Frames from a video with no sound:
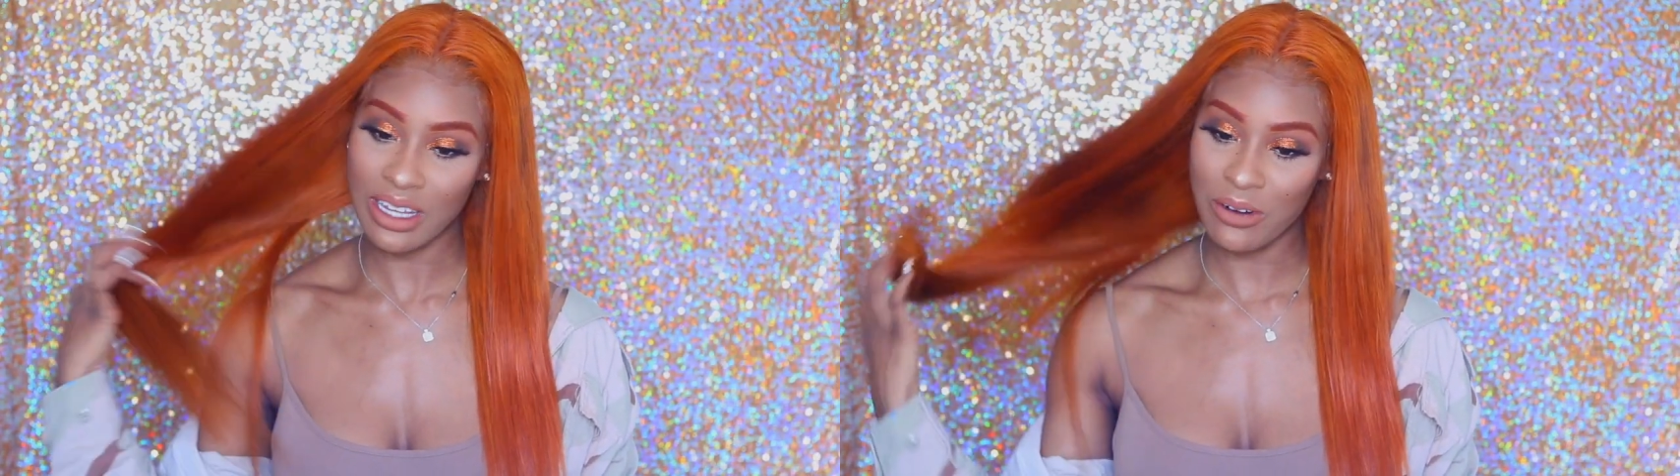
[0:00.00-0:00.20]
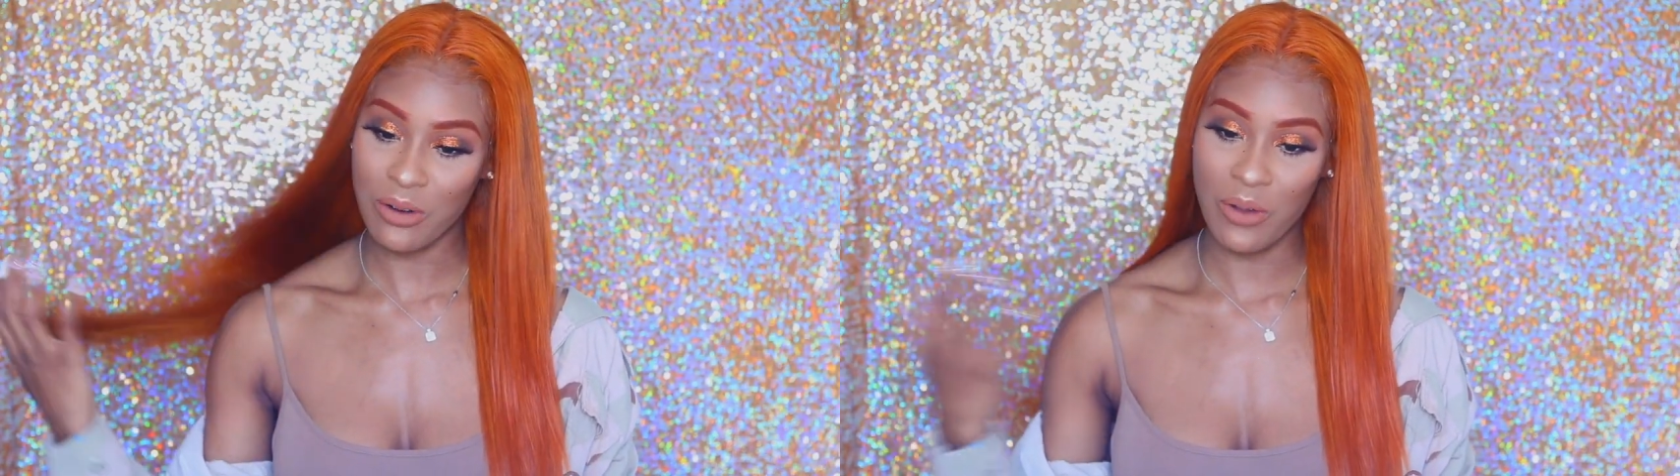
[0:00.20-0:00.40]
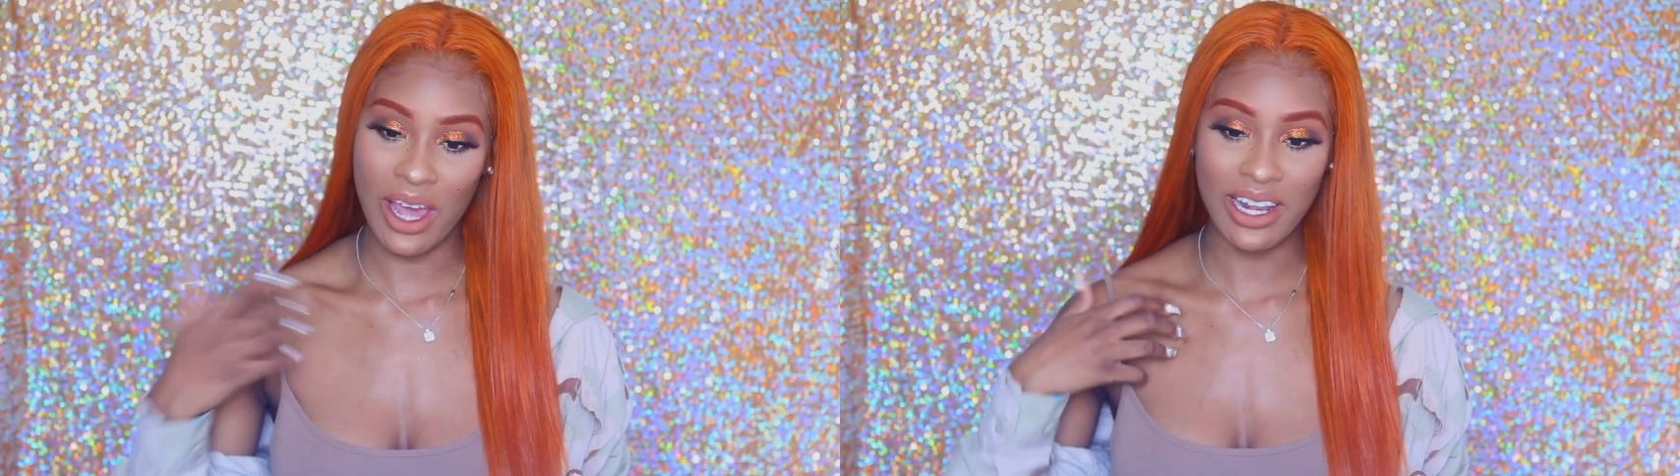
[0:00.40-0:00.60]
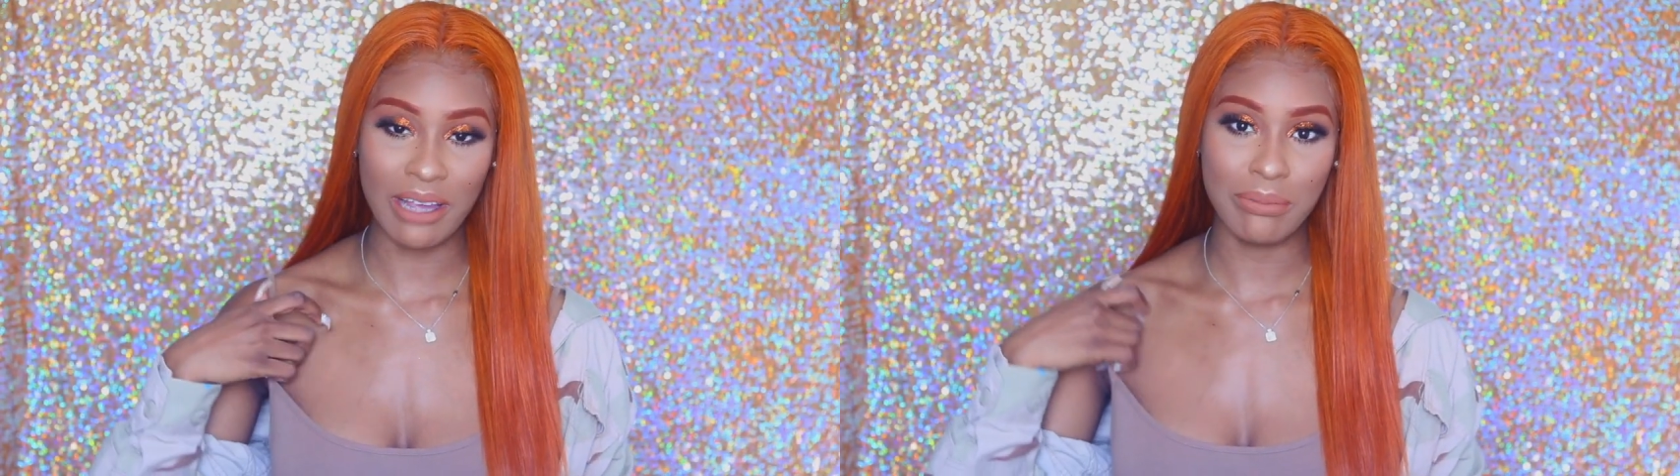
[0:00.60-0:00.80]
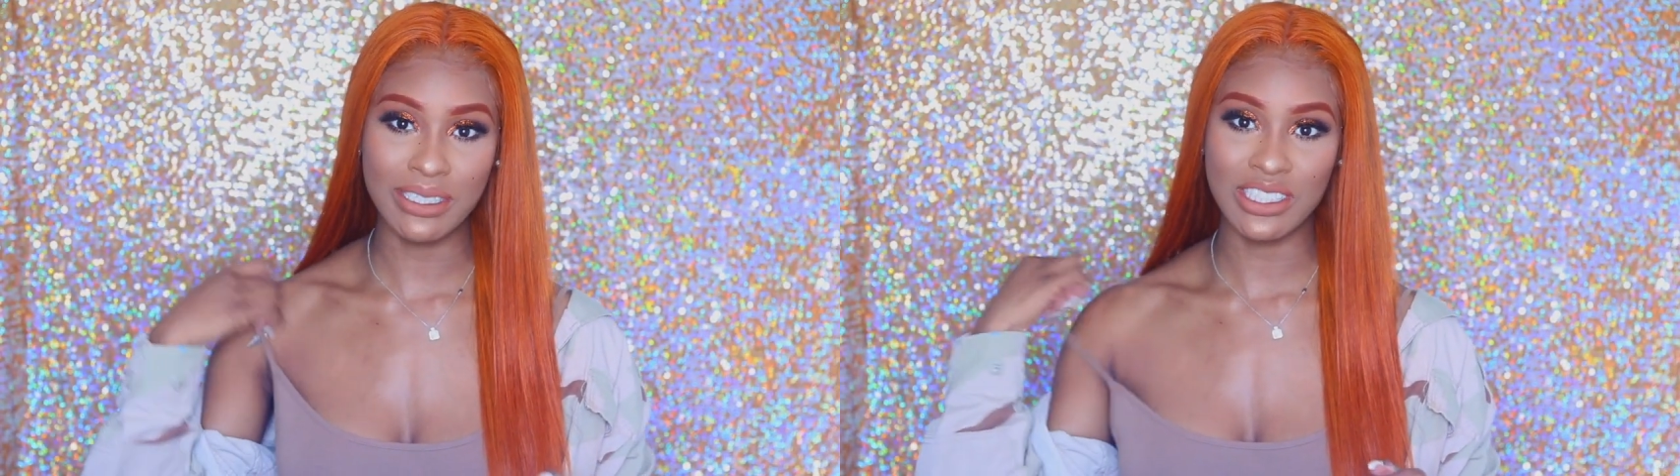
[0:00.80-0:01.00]
I don't know how to,
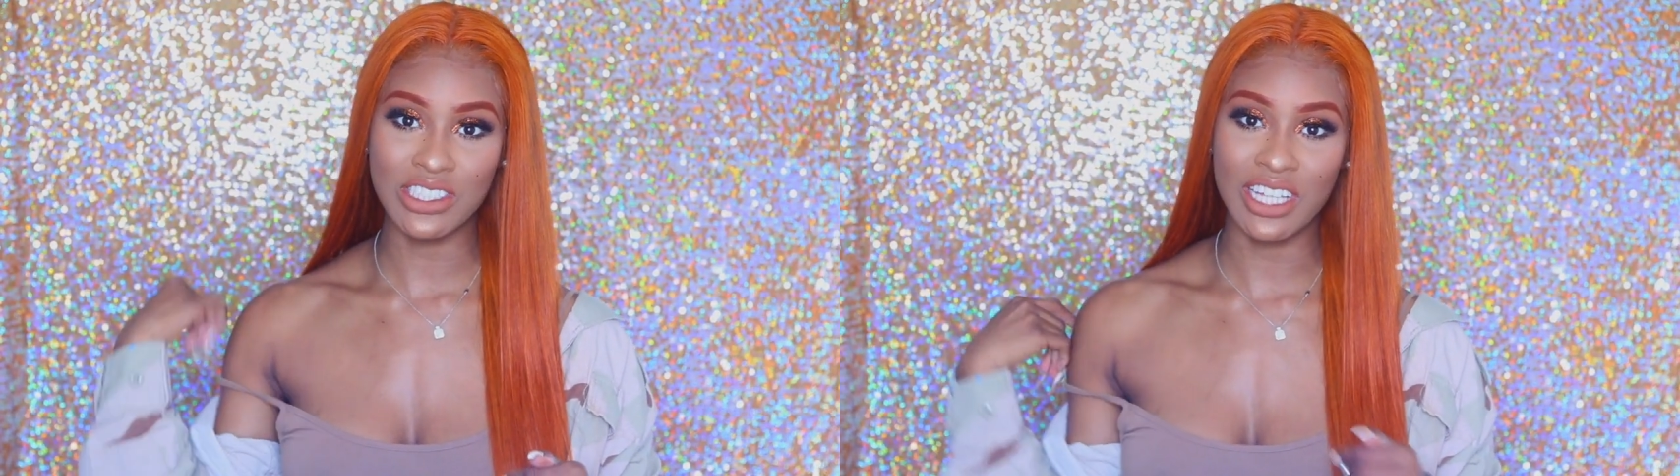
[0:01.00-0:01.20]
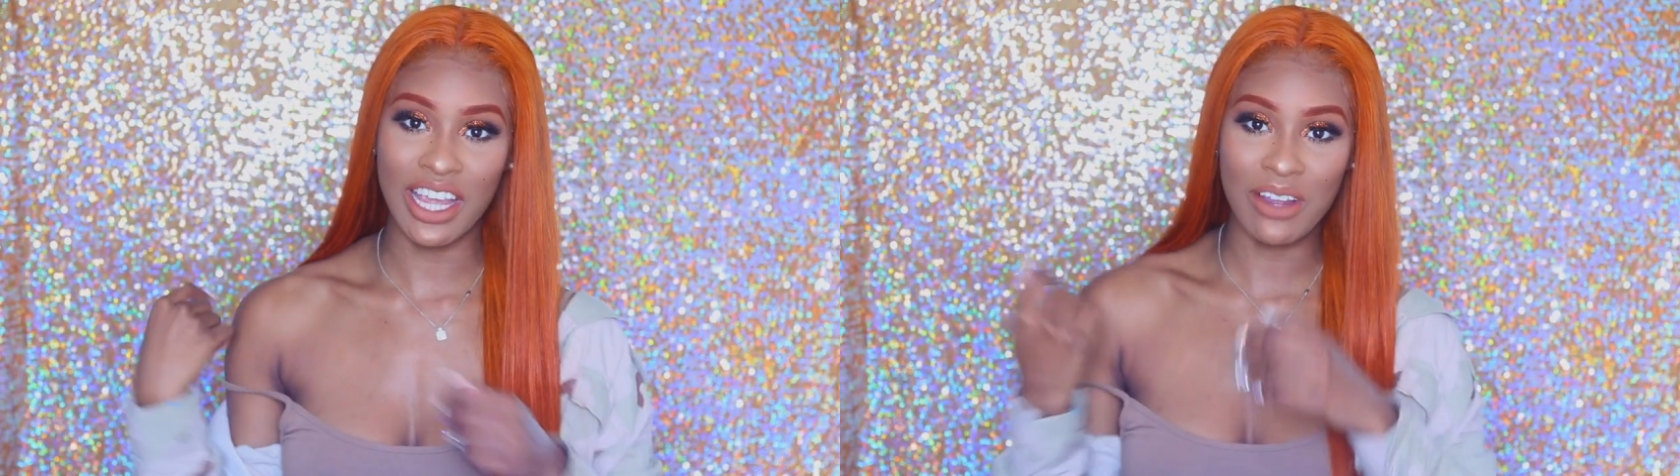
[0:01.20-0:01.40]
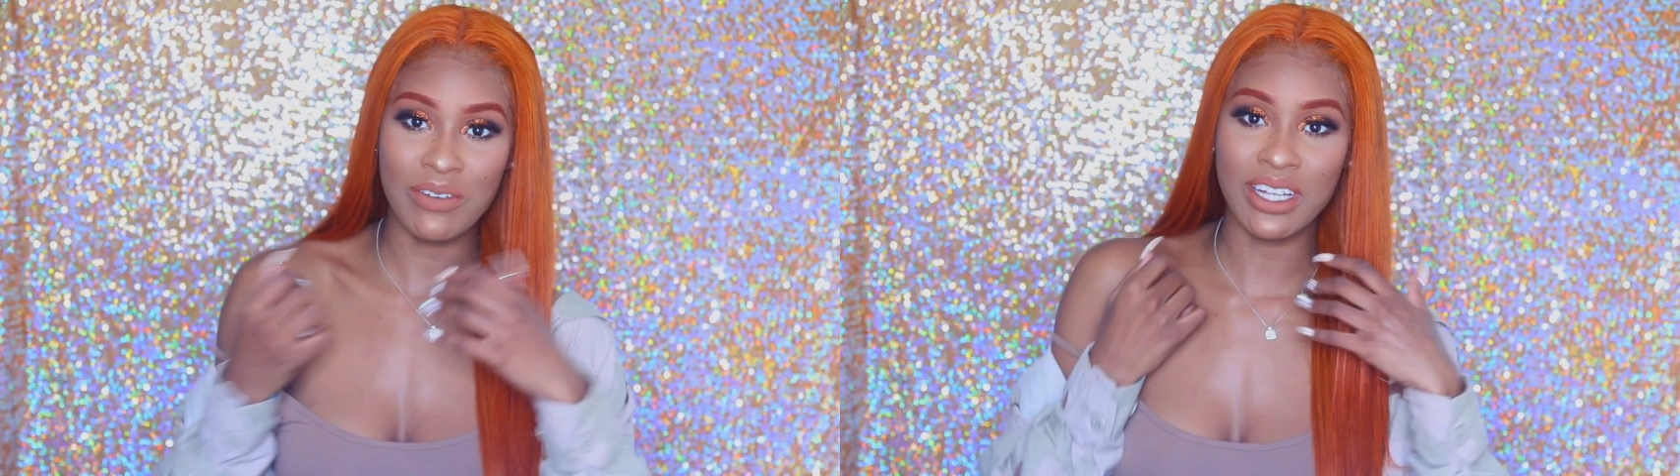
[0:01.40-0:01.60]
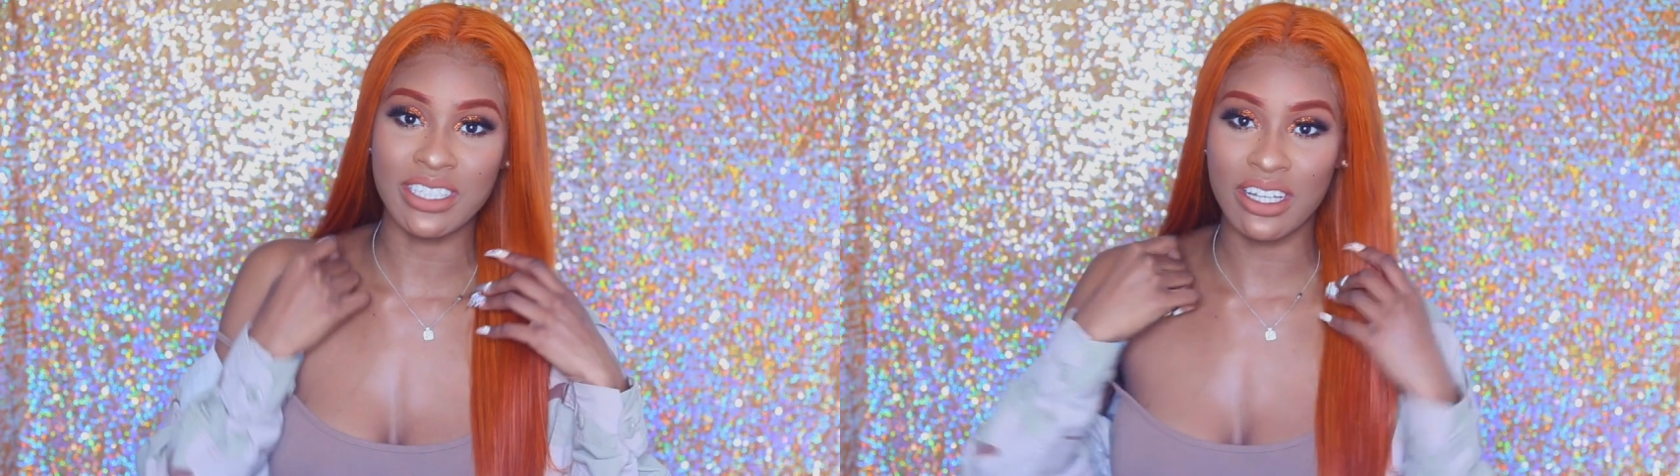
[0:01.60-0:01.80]
like, position the hair because